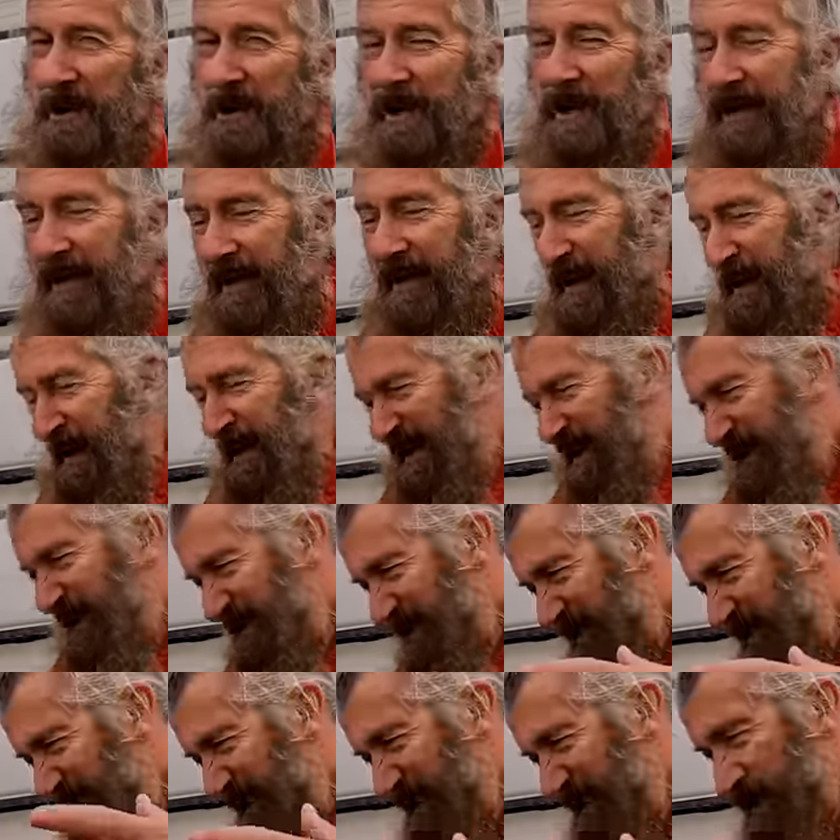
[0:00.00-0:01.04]
big
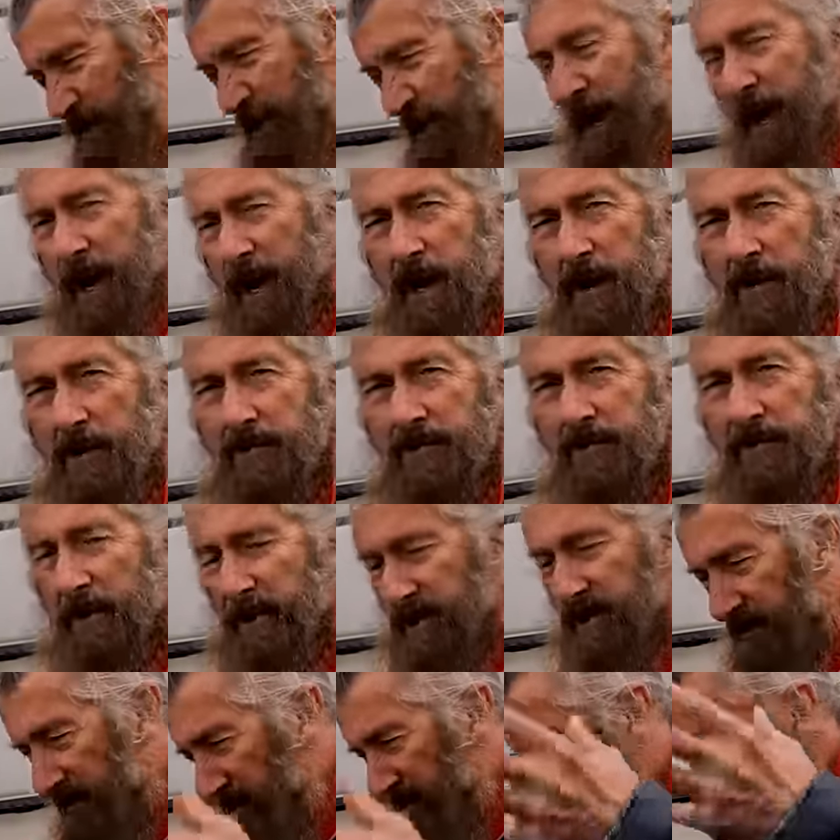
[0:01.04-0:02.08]
just like a home
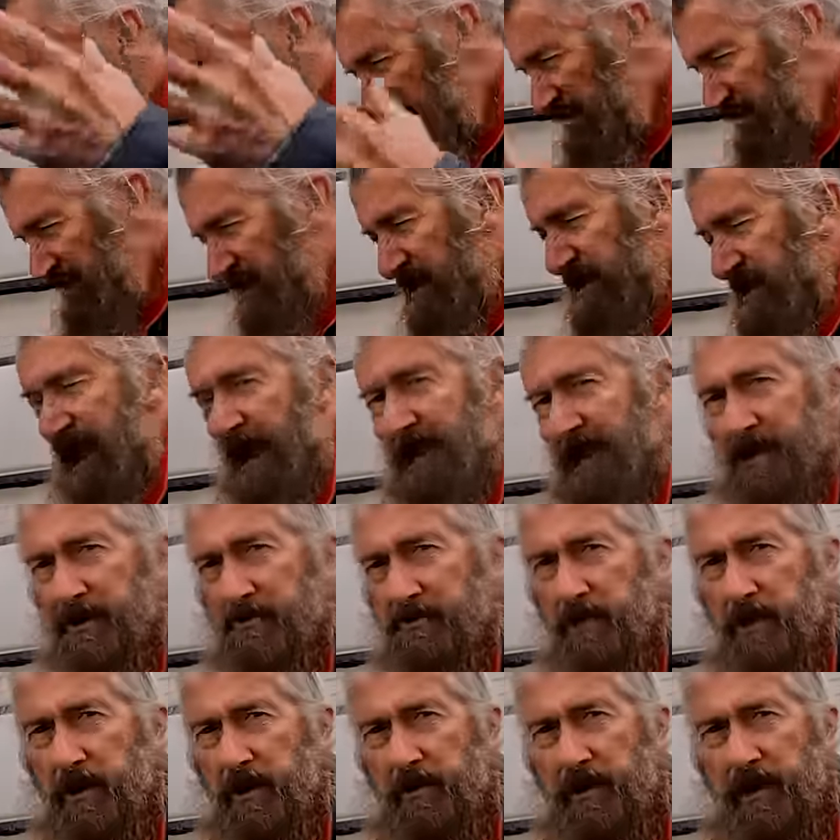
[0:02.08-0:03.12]
fridge Little stacks
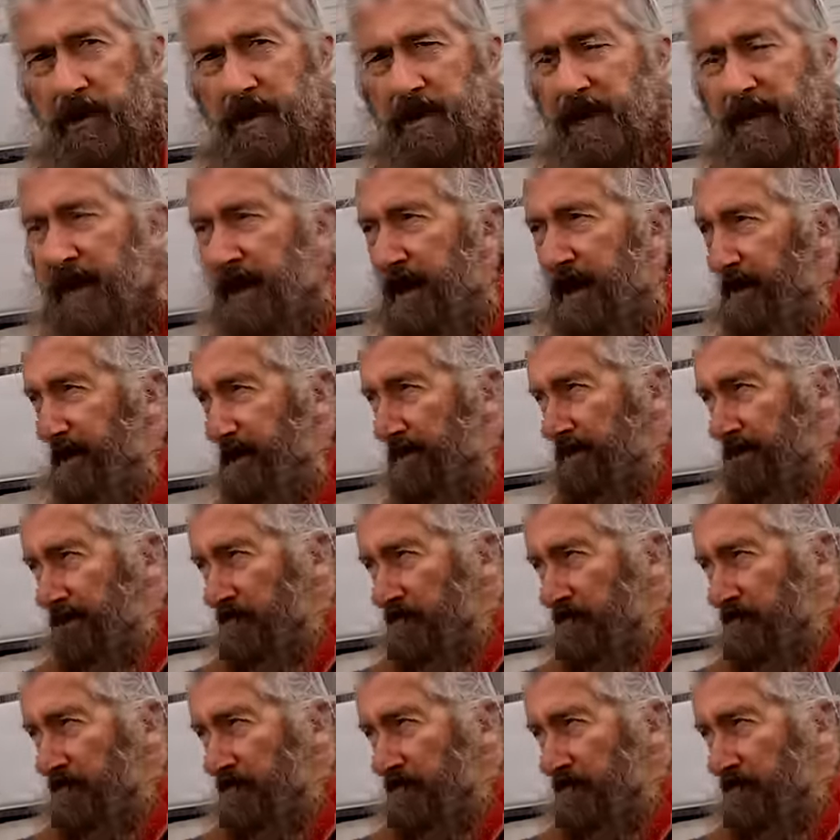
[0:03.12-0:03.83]
of room in there